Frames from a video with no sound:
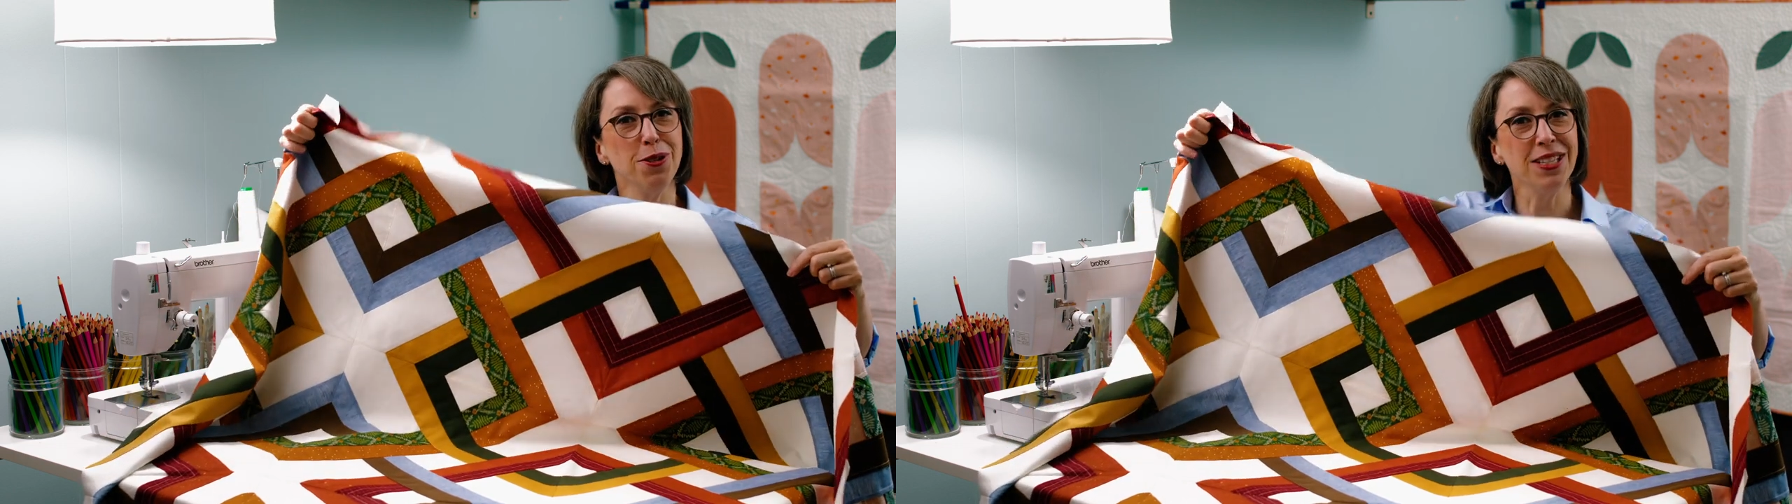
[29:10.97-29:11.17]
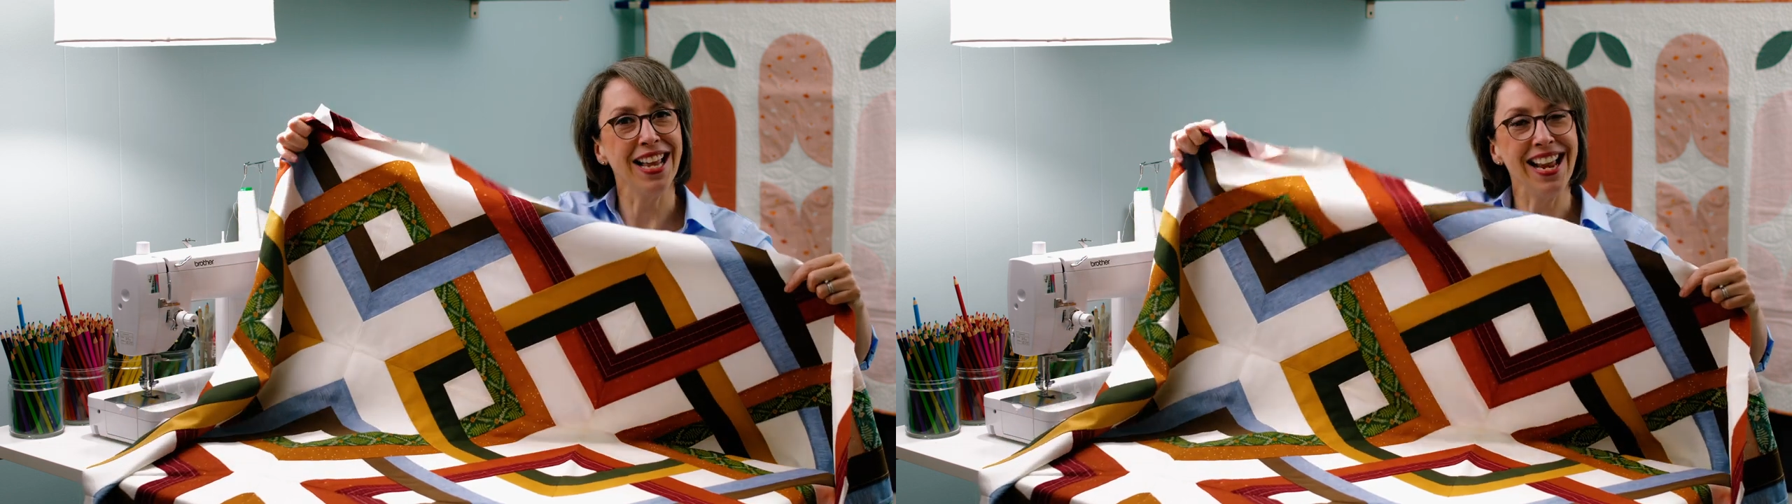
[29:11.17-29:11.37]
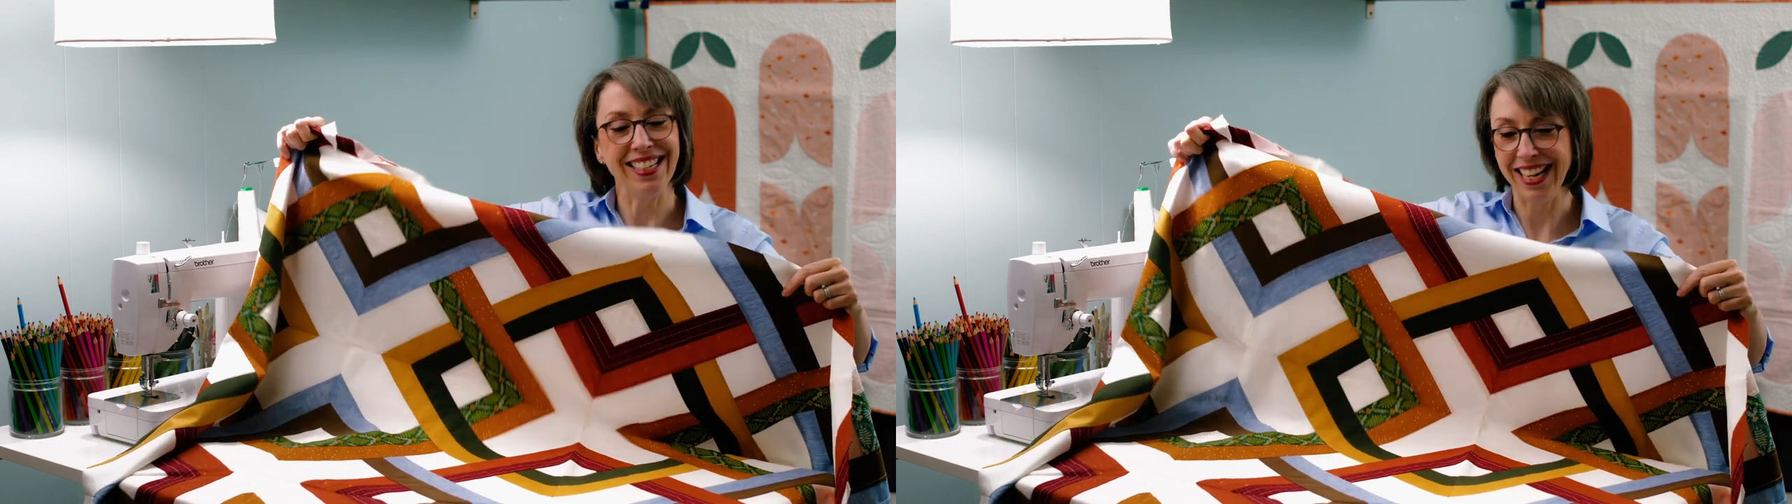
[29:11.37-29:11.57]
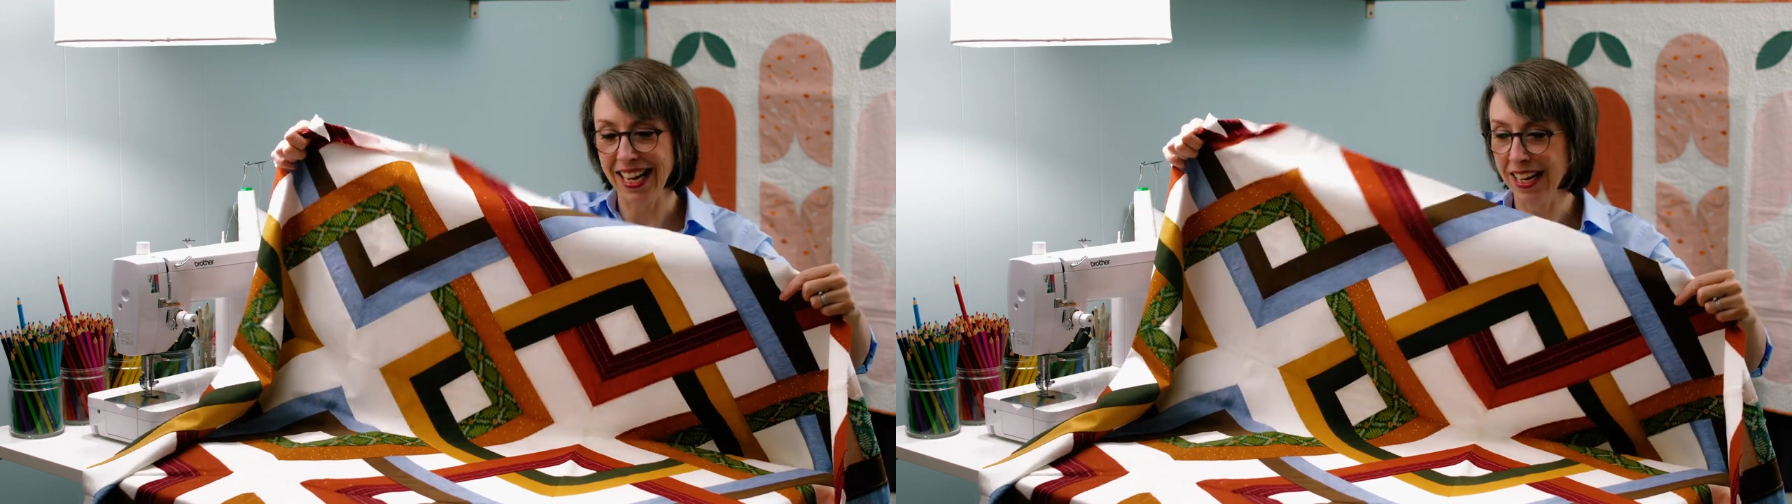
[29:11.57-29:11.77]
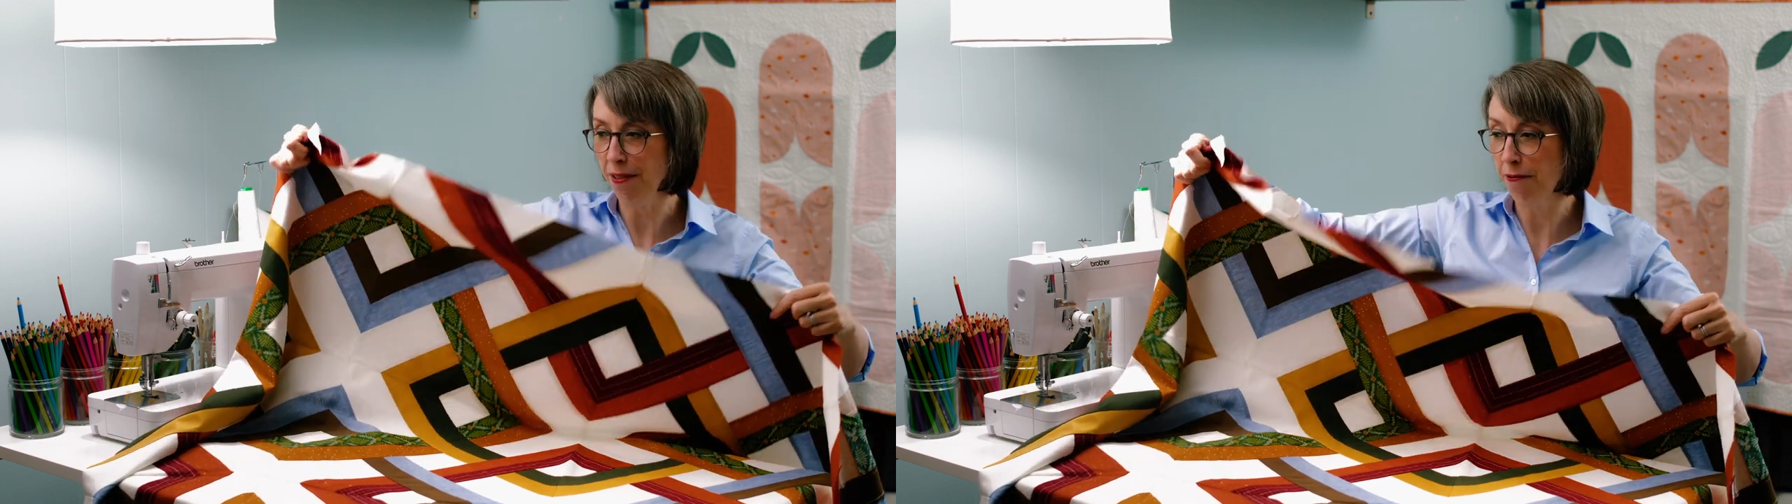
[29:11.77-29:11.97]

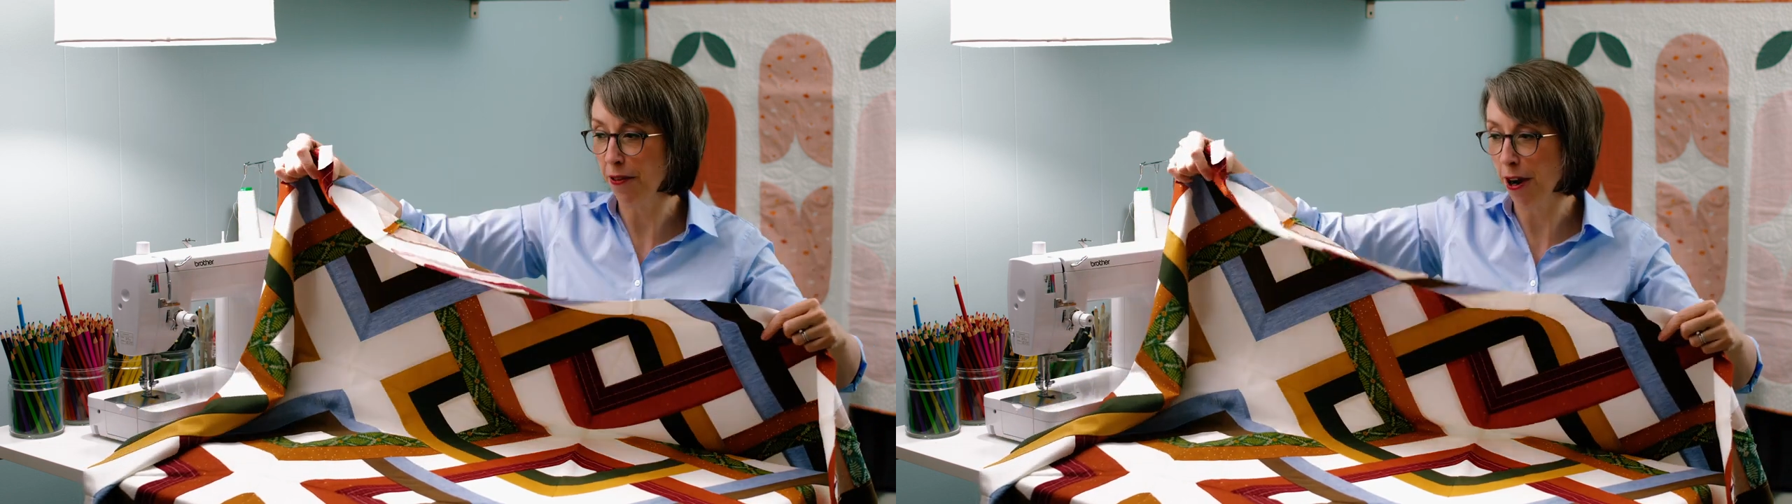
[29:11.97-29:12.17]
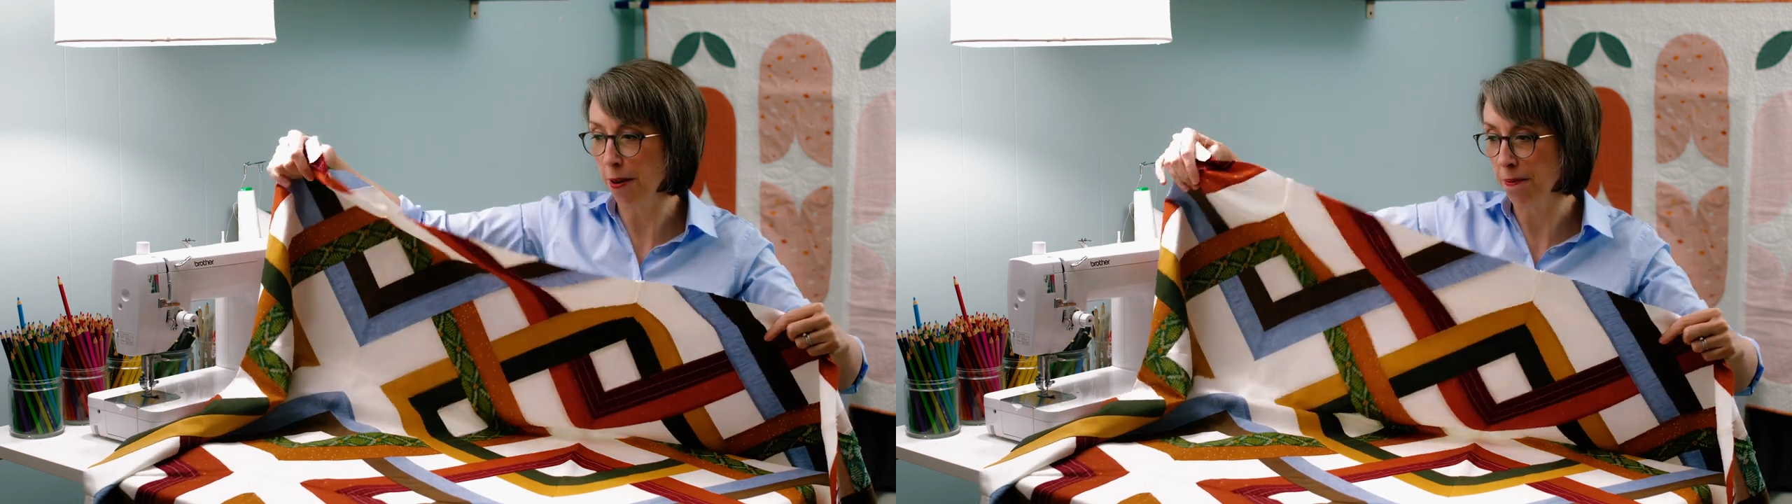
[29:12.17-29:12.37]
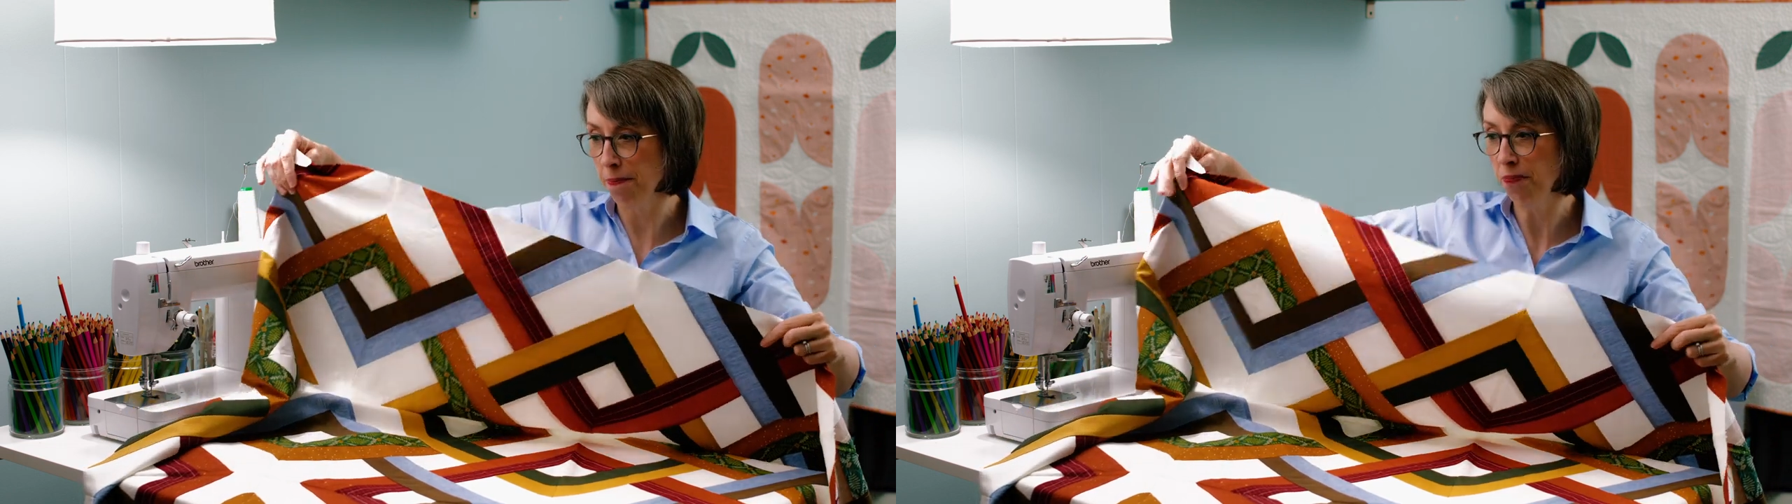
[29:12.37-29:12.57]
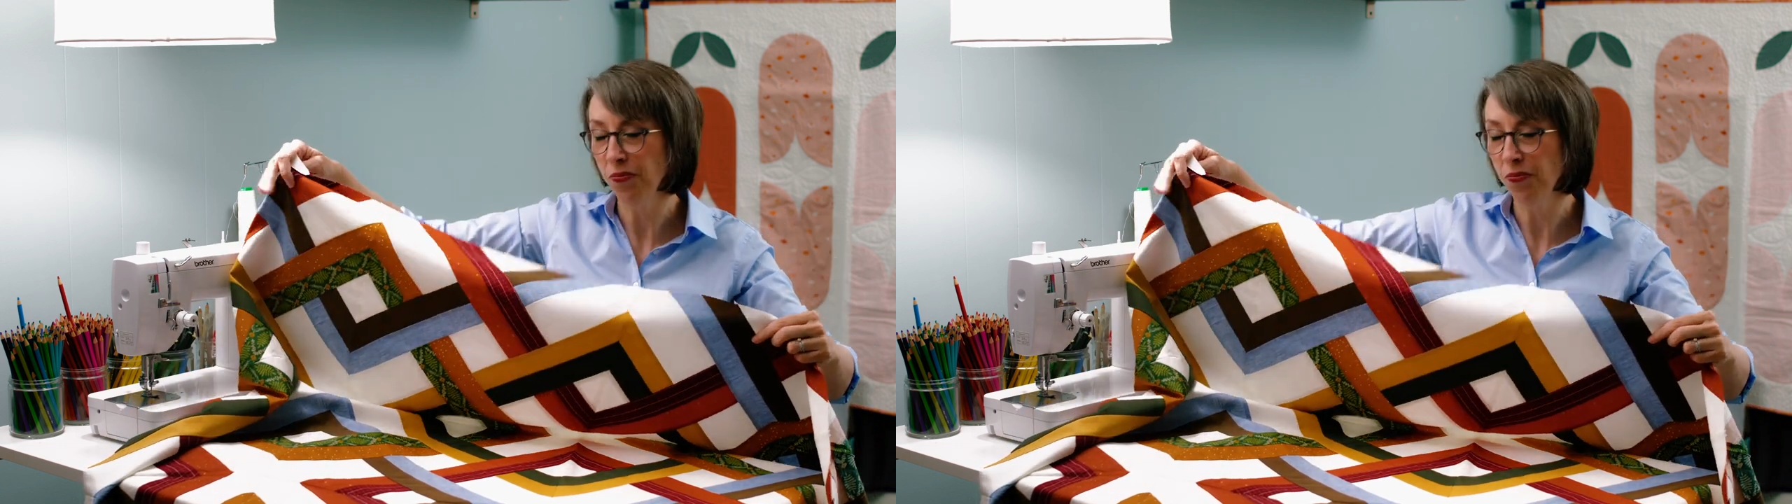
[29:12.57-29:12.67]
slightly from